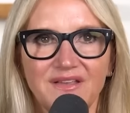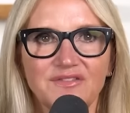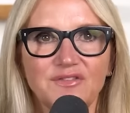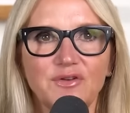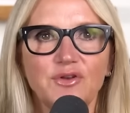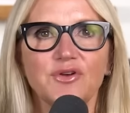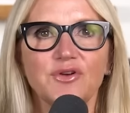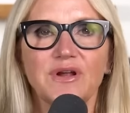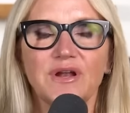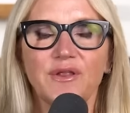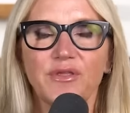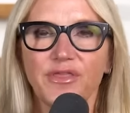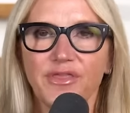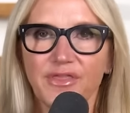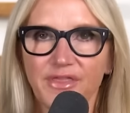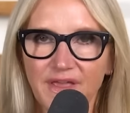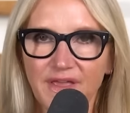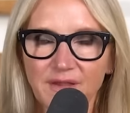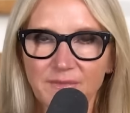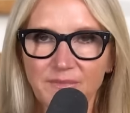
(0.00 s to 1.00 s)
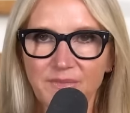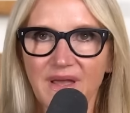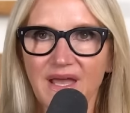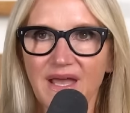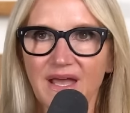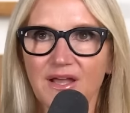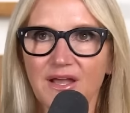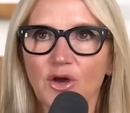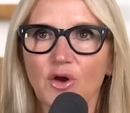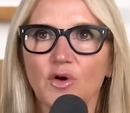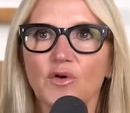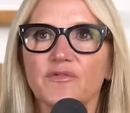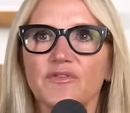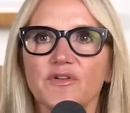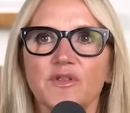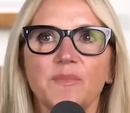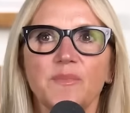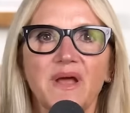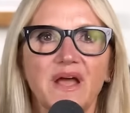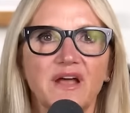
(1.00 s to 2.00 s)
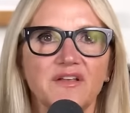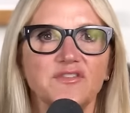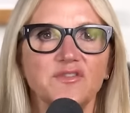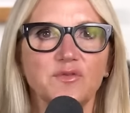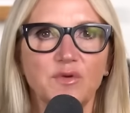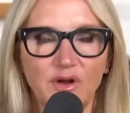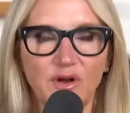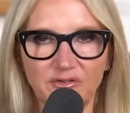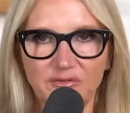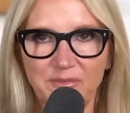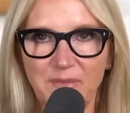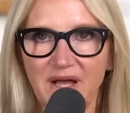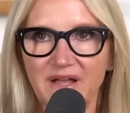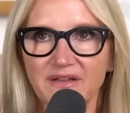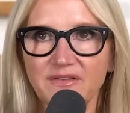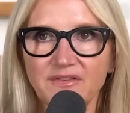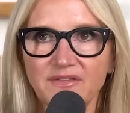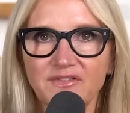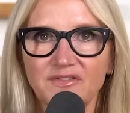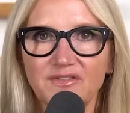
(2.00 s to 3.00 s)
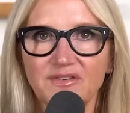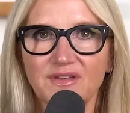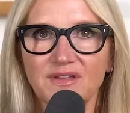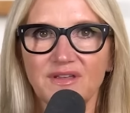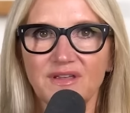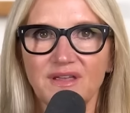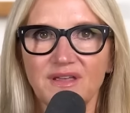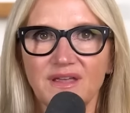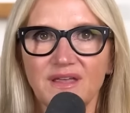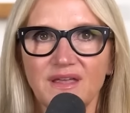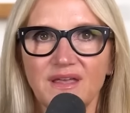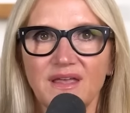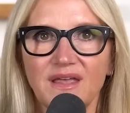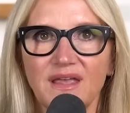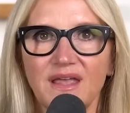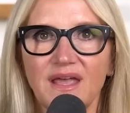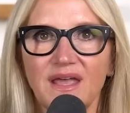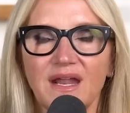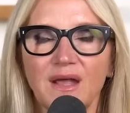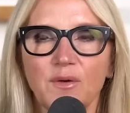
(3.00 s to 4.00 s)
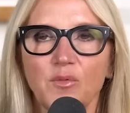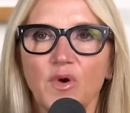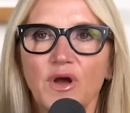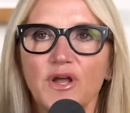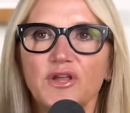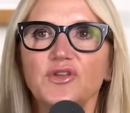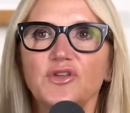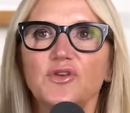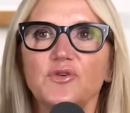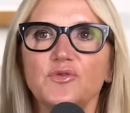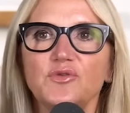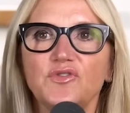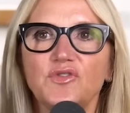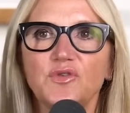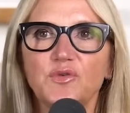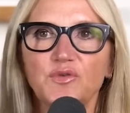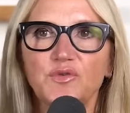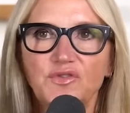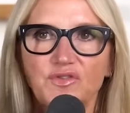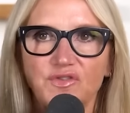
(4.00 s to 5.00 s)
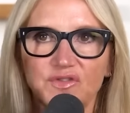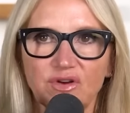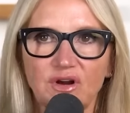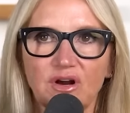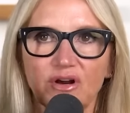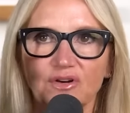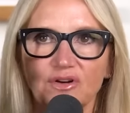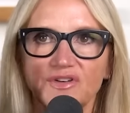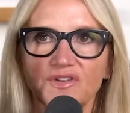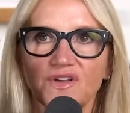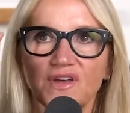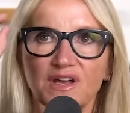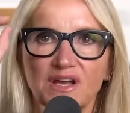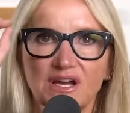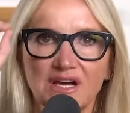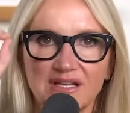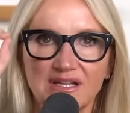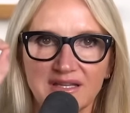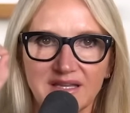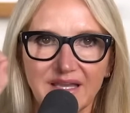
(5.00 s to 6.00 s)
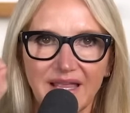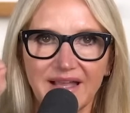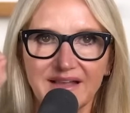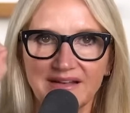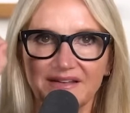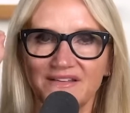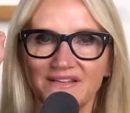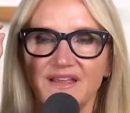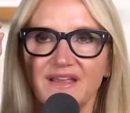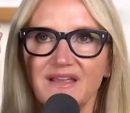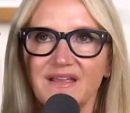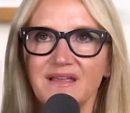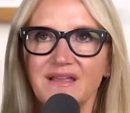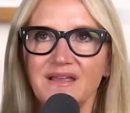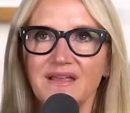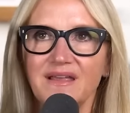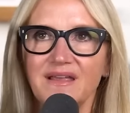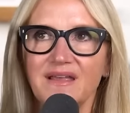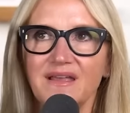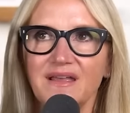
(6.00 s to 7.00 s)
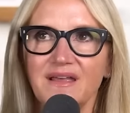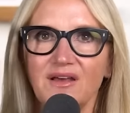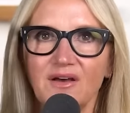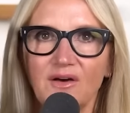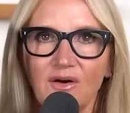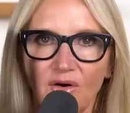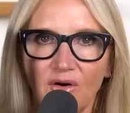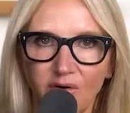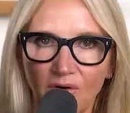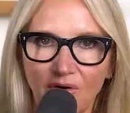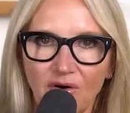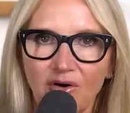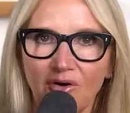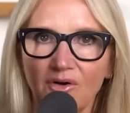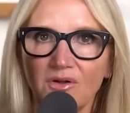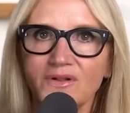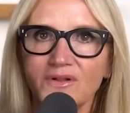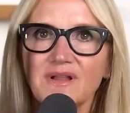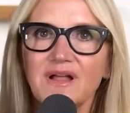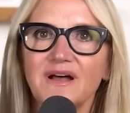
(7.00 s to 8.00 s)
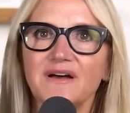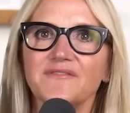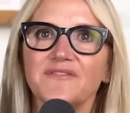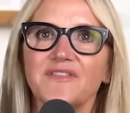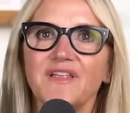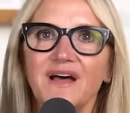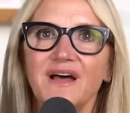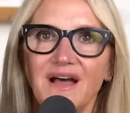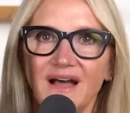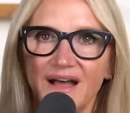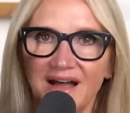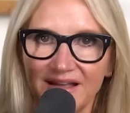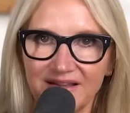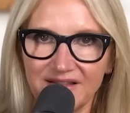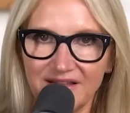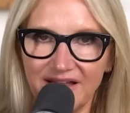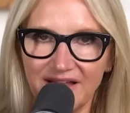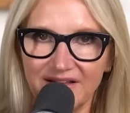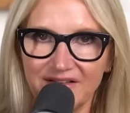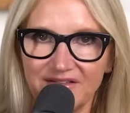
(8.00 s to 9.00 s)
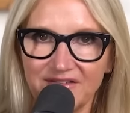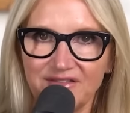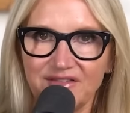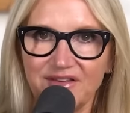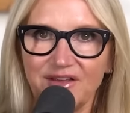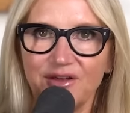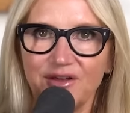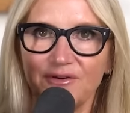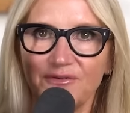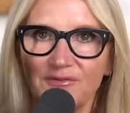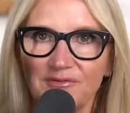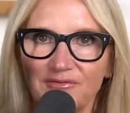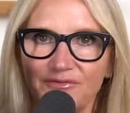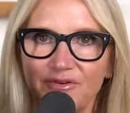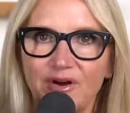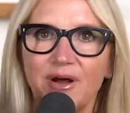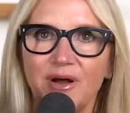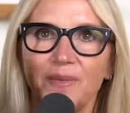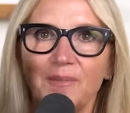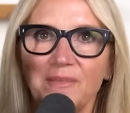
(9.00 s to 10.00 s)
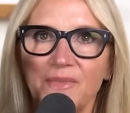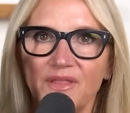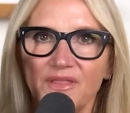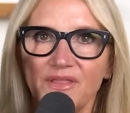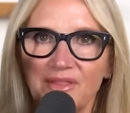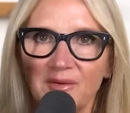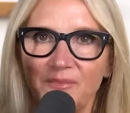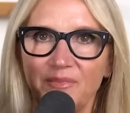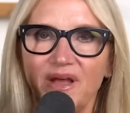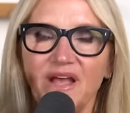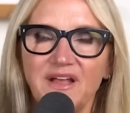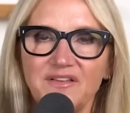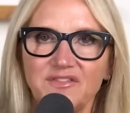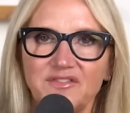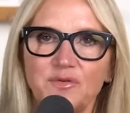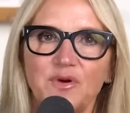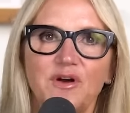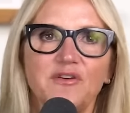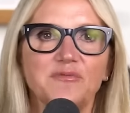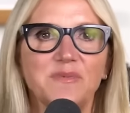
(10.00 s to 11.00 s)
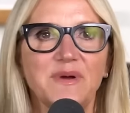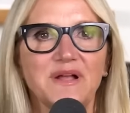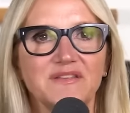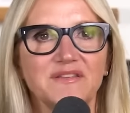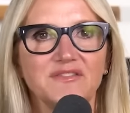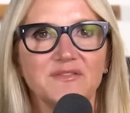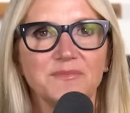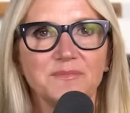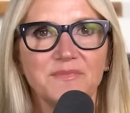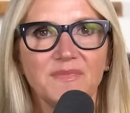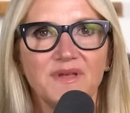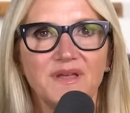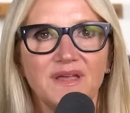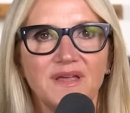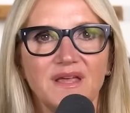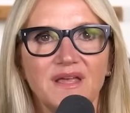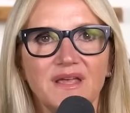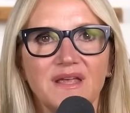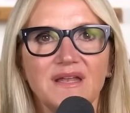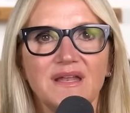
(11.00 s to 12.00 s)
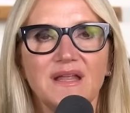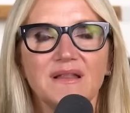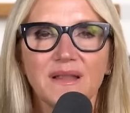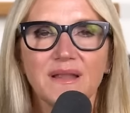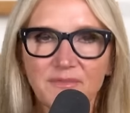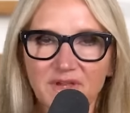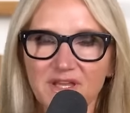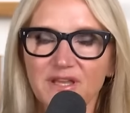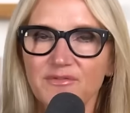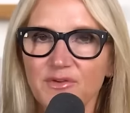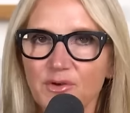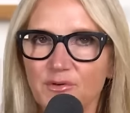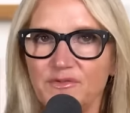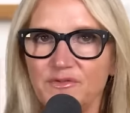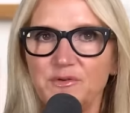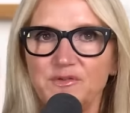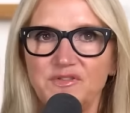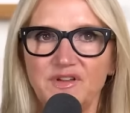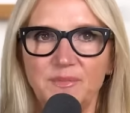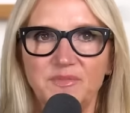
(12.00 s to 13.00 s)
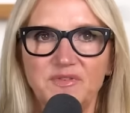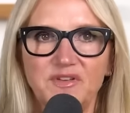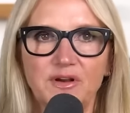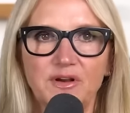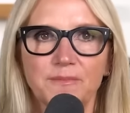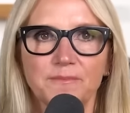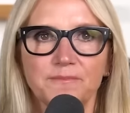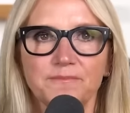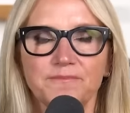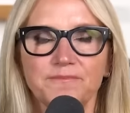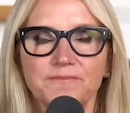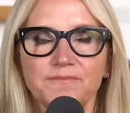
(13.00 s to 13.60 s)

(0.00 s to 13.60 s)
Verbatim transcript: So you're going to think back over the past twelve months, and I want you to start collecting all of the highlights from the past twelve months. Now, let me give you a few tips here.